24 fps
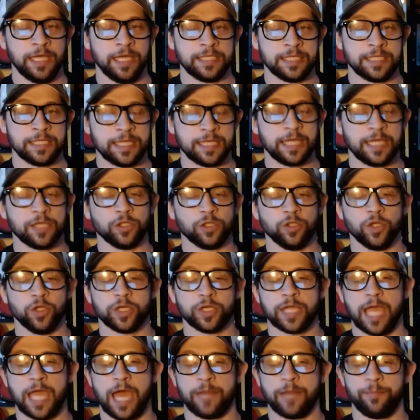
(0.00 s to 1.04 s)
take a
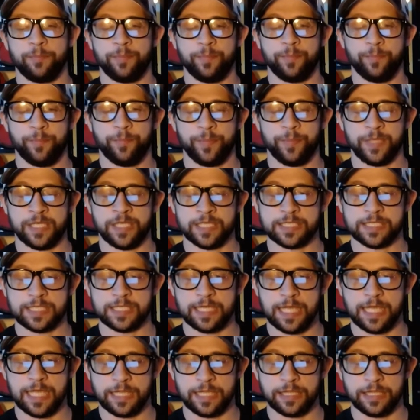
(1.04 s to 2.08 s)
look at, because
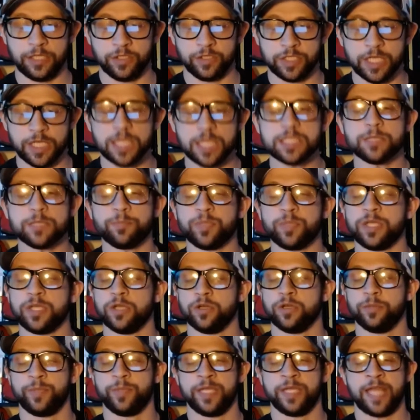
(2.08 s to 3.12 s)
there does
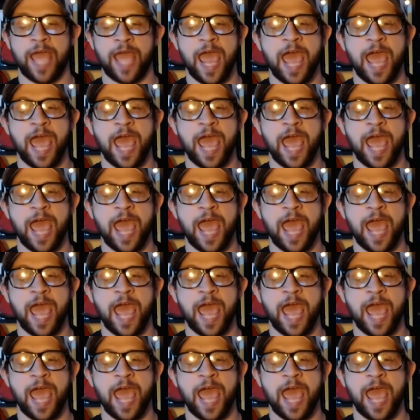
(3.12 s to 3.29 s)
appear to be an